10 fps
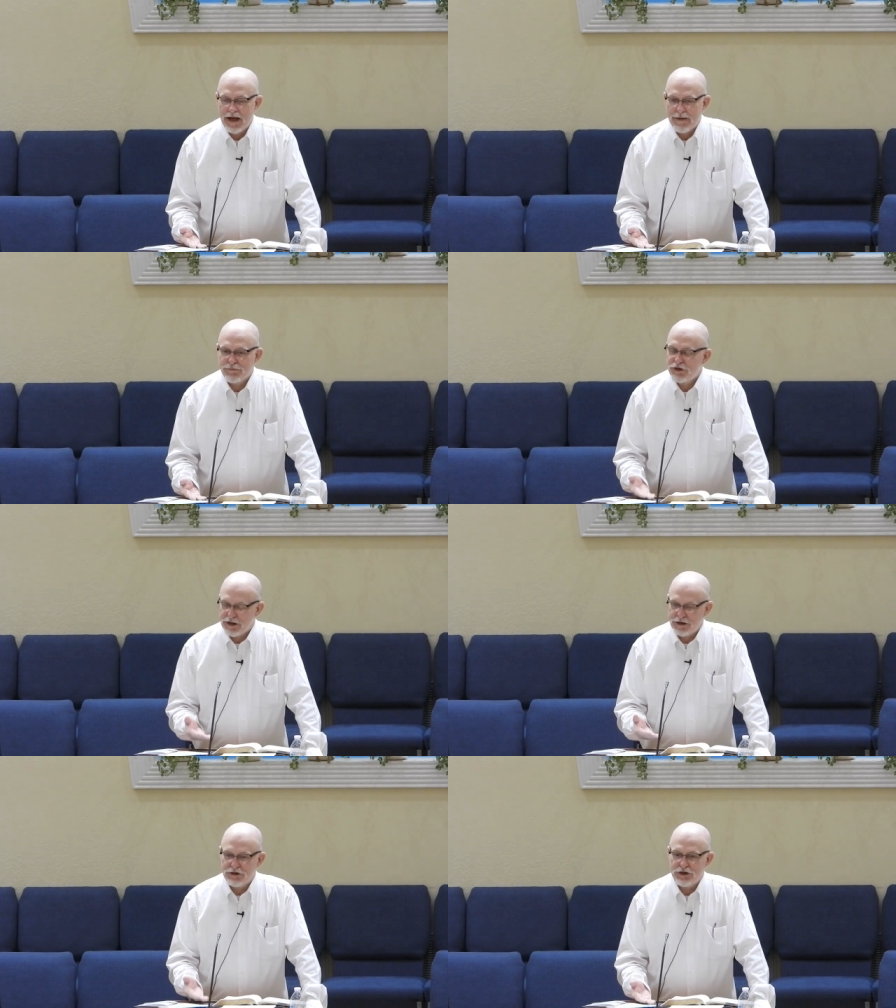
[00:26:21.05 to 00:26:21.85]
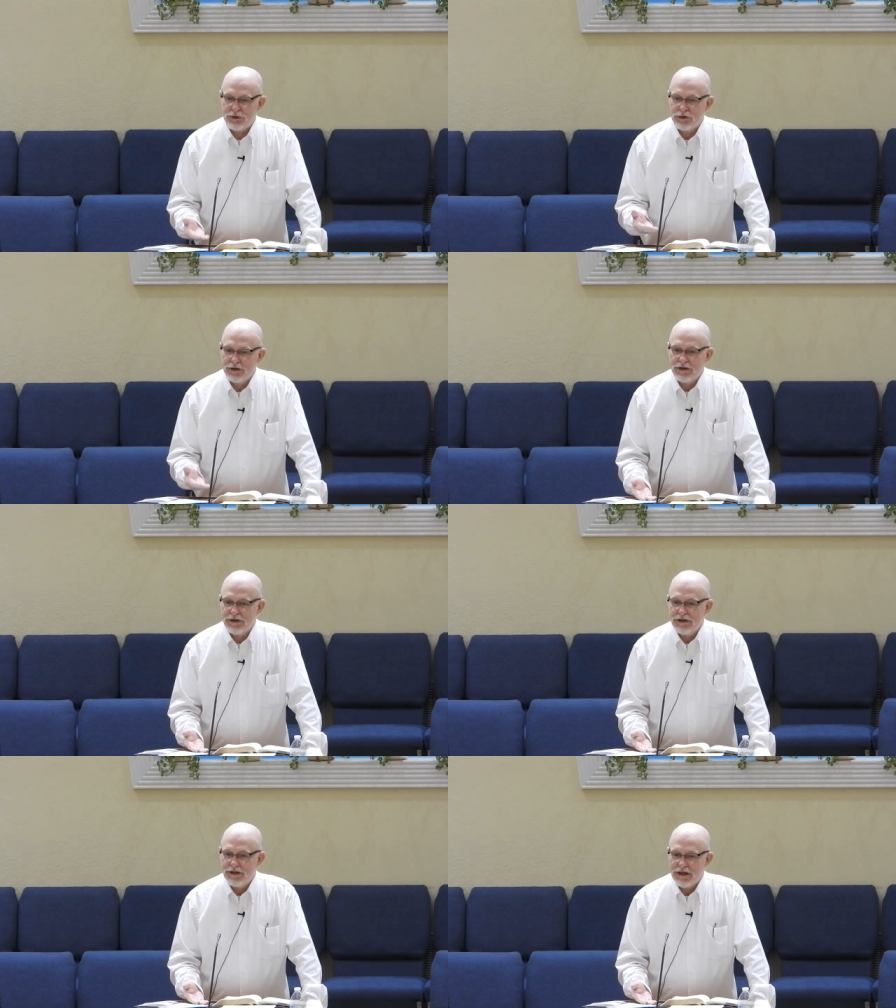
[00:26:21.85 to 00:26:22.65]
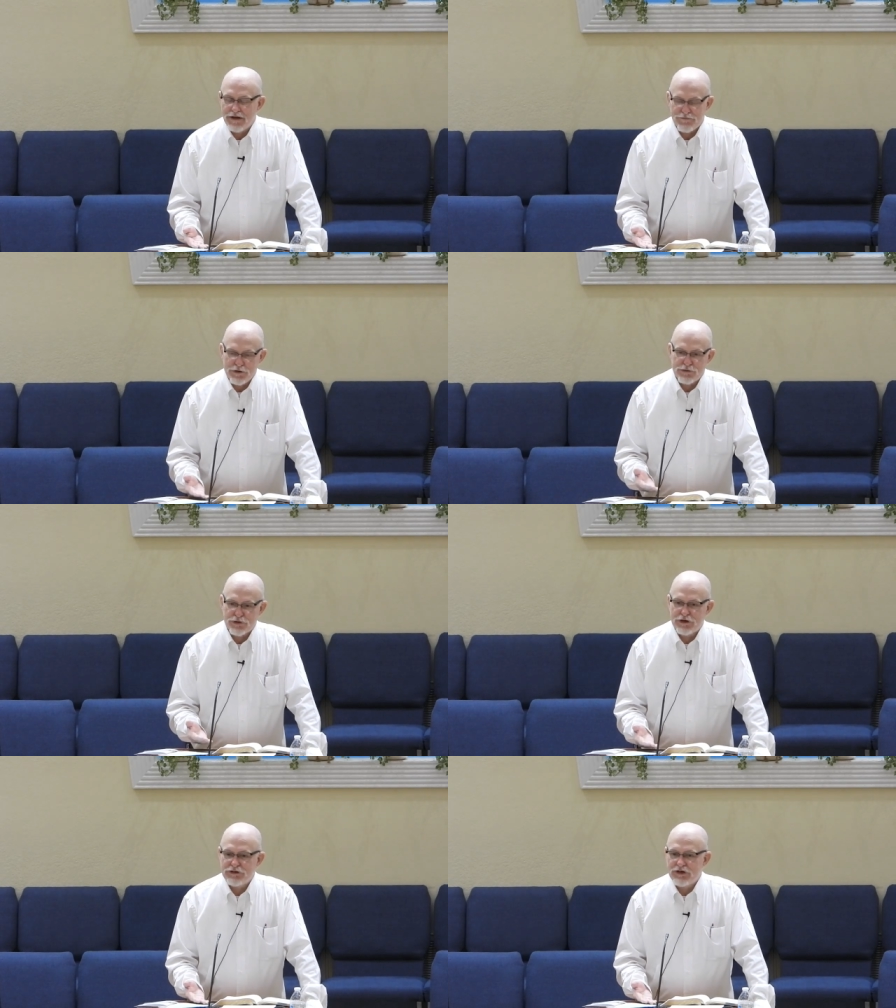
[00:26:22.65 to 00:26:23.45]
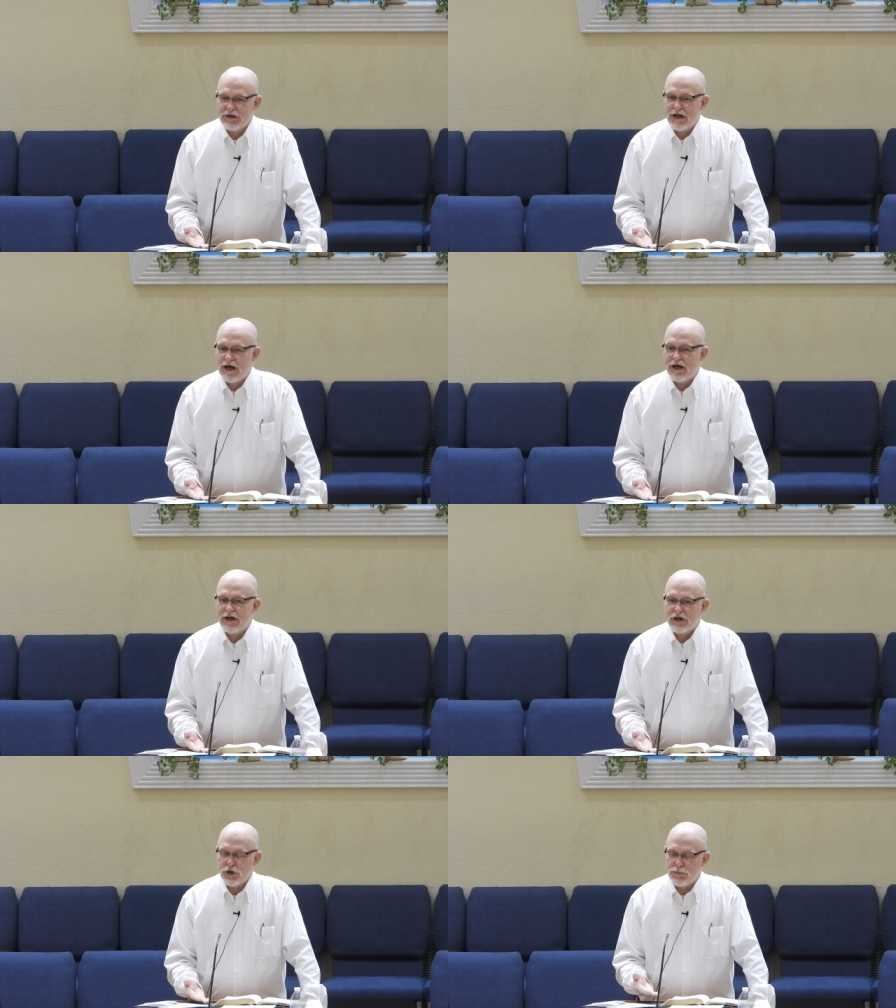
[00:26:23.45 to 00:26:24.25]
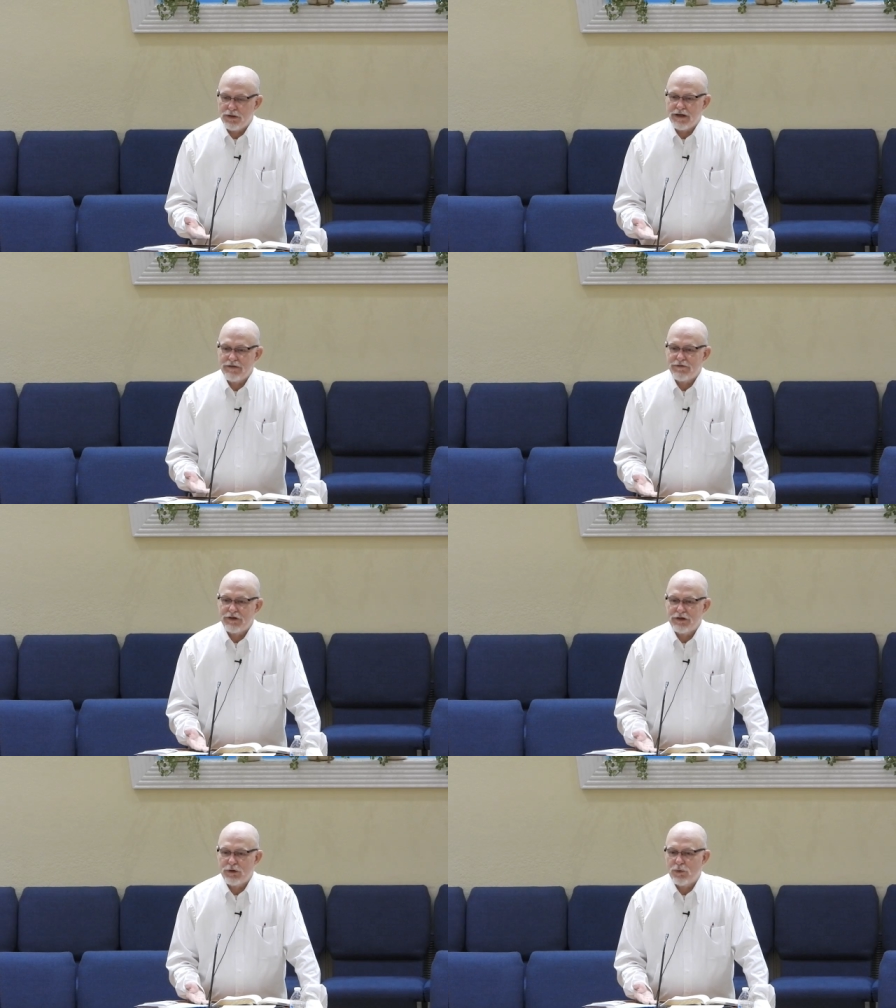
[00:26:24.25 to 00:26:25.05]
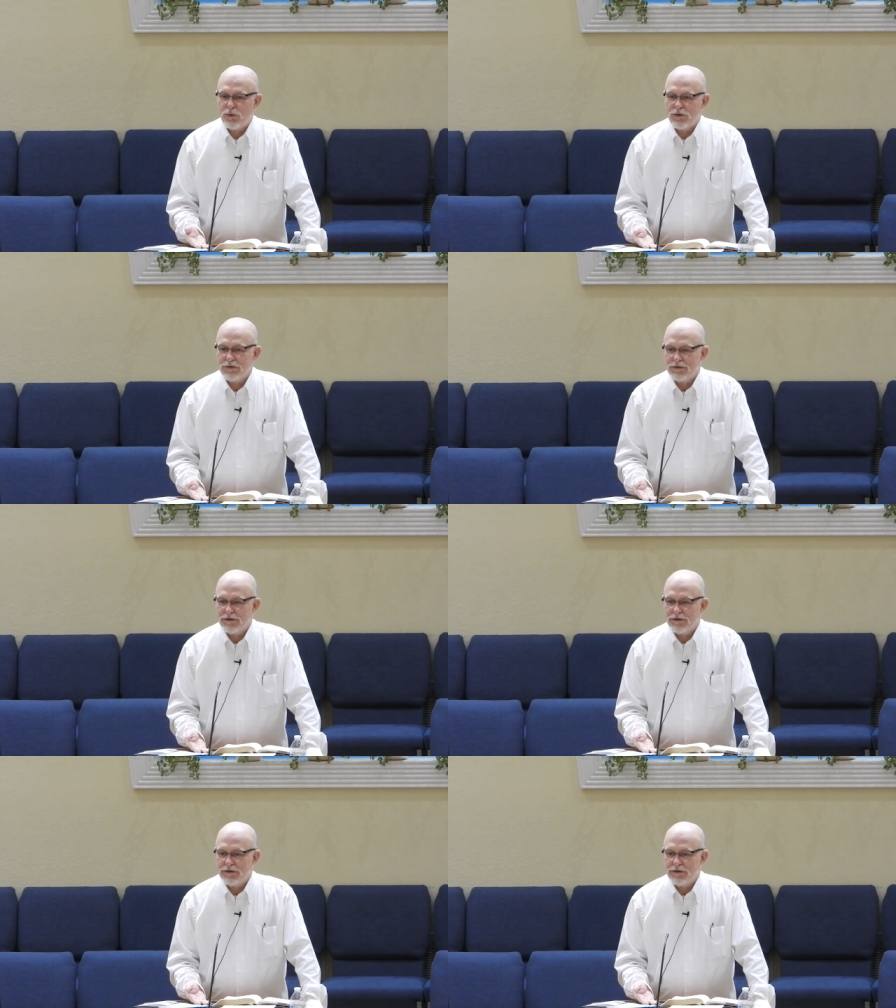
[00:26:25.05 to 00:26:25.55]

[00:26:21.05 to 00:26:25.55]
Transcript: I'm telling you, if you trust in God and you believe in the Lord